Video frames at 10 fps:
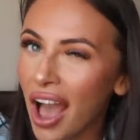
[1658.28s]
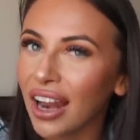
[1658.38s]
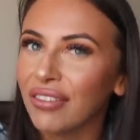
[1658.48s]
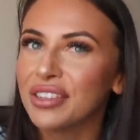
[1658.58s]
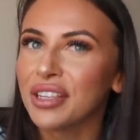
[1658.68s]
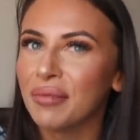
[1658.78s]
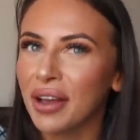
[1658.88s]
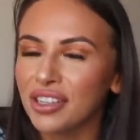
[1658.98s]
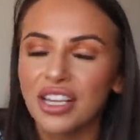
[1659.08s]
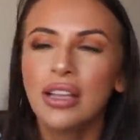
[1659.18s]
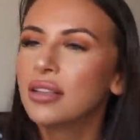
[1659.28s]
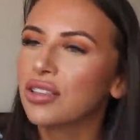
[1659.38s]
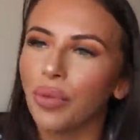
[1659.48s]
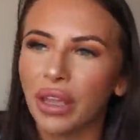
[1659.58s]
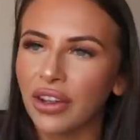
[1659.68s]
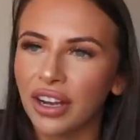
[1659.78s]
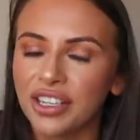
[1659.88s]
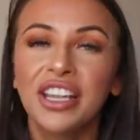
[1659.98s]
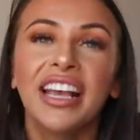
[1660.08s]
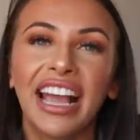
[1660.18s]
I love you so much. Stop being
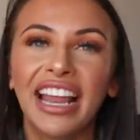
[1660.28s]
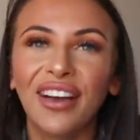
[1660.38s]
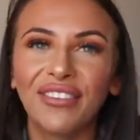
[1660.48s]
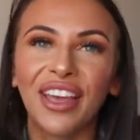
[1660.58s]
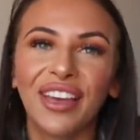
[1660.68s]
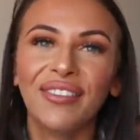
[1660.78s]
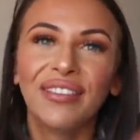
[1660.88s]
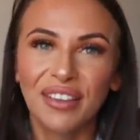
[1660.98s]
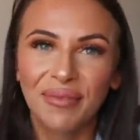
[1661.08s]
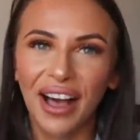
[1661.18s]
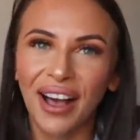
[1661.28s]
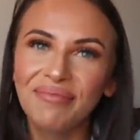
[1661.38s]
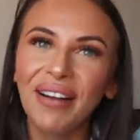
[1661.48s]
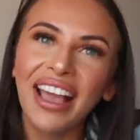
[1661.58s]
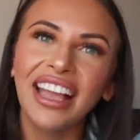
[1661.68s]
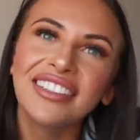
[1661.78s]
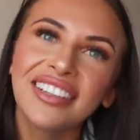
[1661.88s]
cringe. Okay, I love you with all my heart. Bye,